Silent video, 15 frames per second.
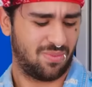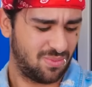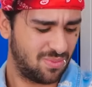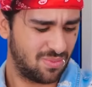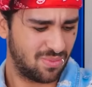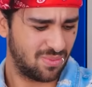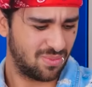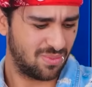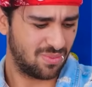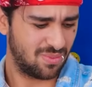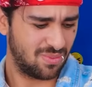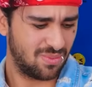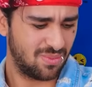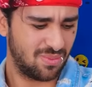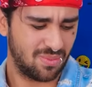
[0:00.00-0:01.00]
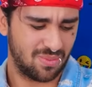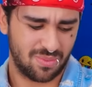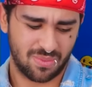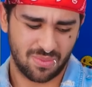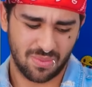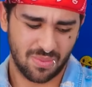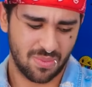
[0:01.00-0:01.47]
me! Oh, whoa.
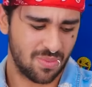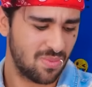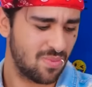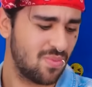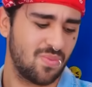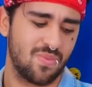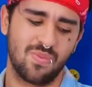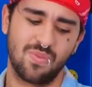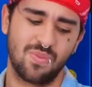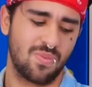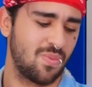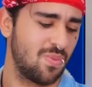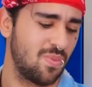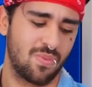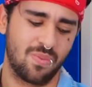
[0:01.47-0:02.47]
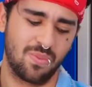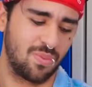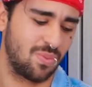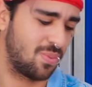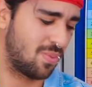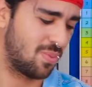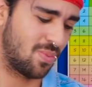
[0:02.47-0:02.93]
That's kinda weird.
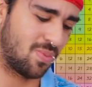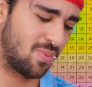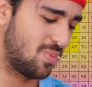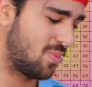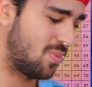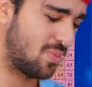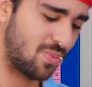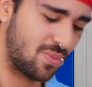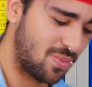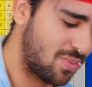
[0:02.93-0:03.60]
Too weird for